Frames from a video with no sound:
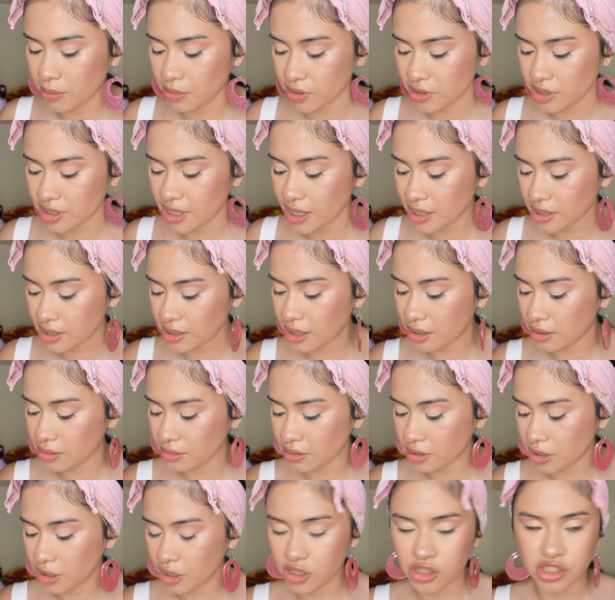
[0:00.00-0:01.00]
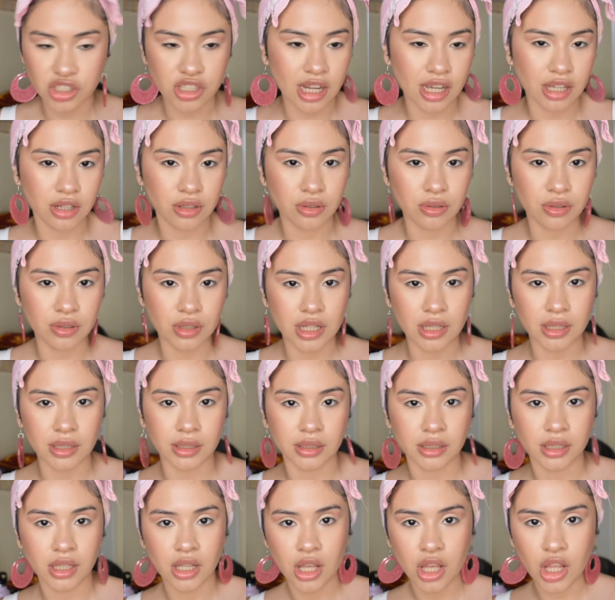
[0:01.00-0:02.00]
test out the shadow
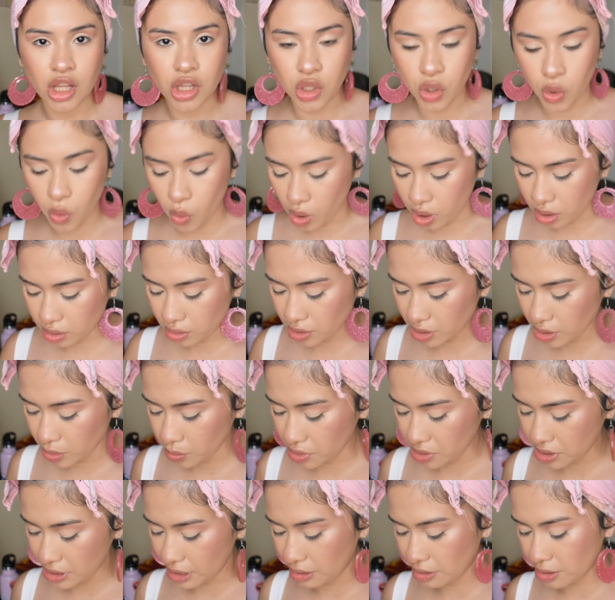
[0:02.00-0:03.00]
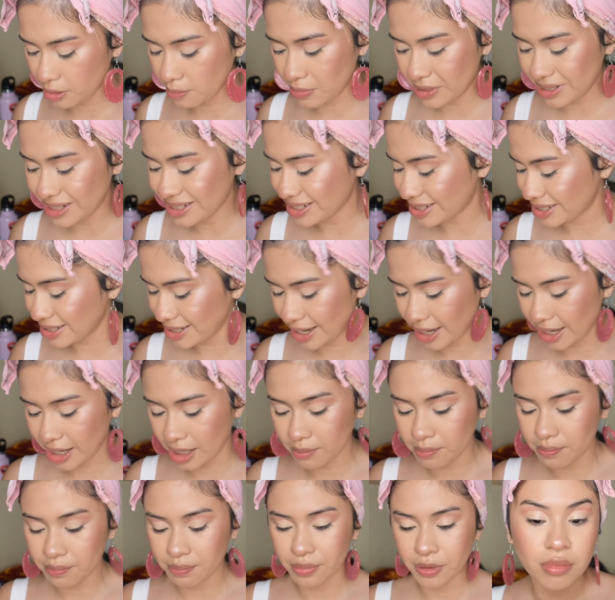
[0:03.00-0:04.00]
and the quality without it being
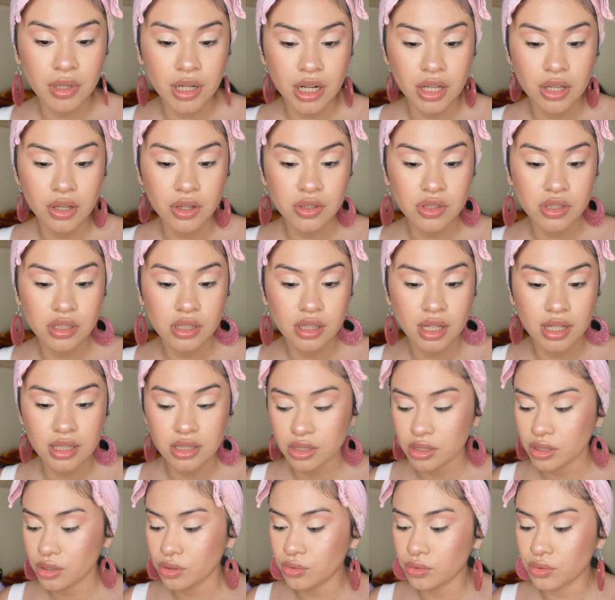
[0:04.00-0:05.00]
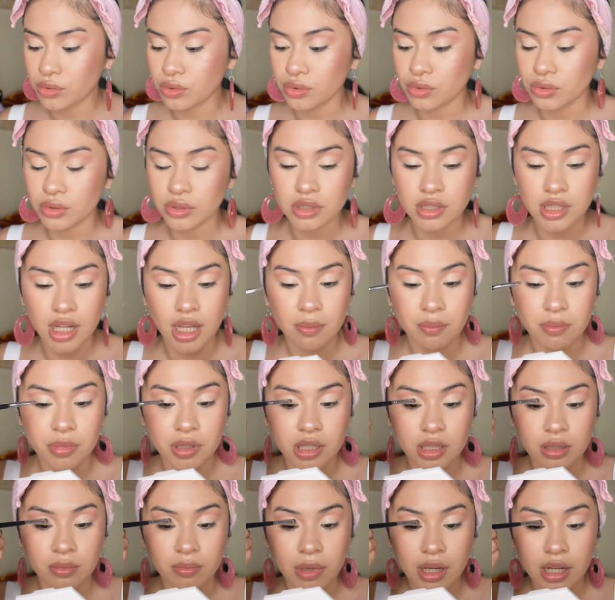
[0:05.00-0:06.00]
damp. But I usually like to
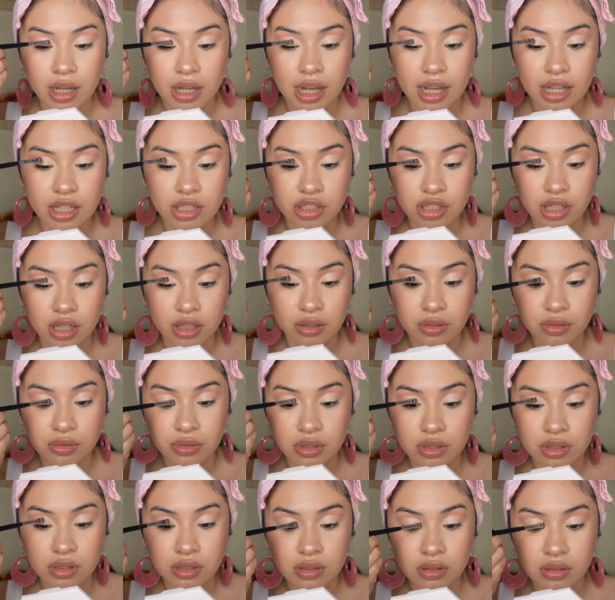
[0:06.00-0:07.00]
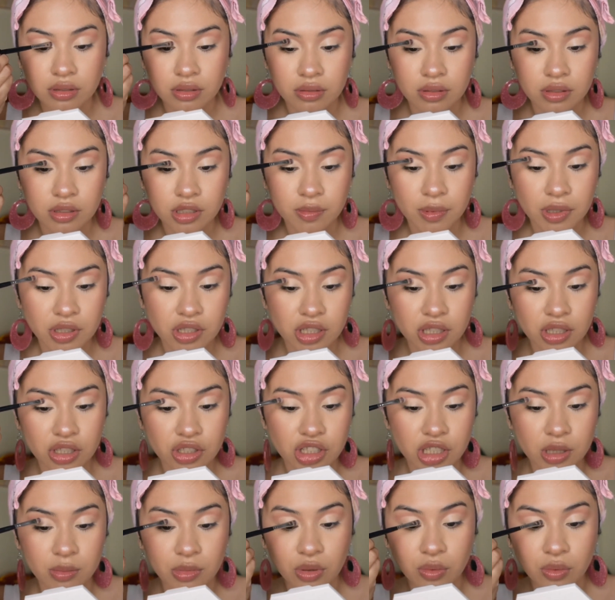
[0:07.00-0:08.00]
dampen my eyeshadows, especially the shimmer